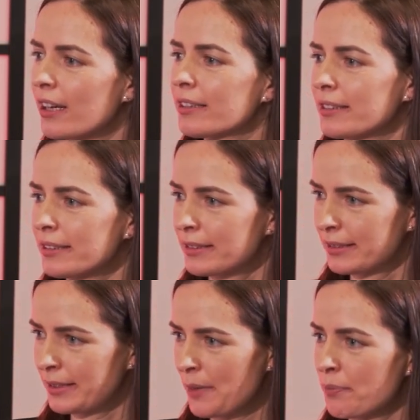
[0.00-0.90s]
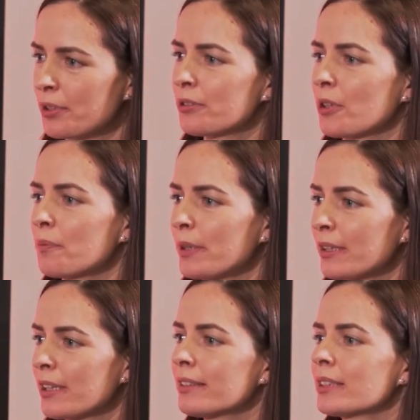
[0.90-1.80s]
as a separate
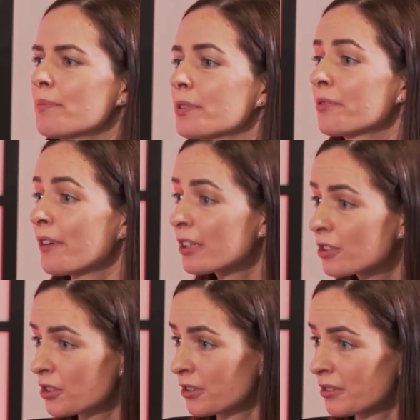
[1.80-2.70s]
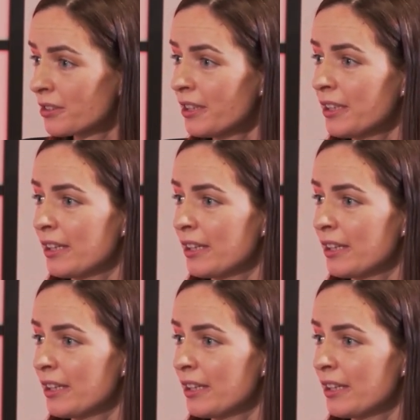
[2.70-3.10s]
topic, a separate function,